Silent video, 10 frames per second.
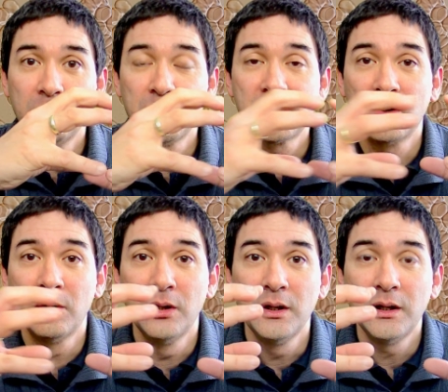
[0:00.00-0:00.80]

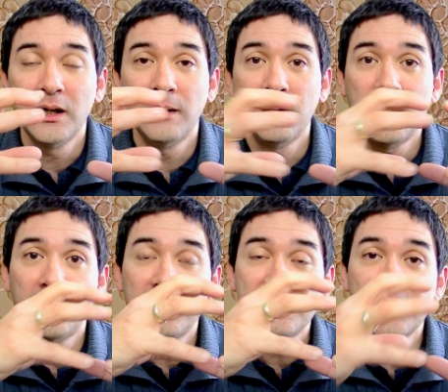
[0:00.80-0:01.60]
so, uh,
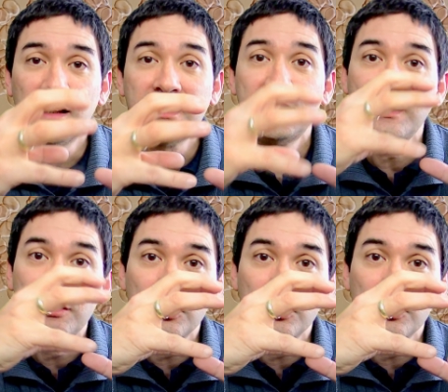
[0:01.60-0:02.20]
and the cell that did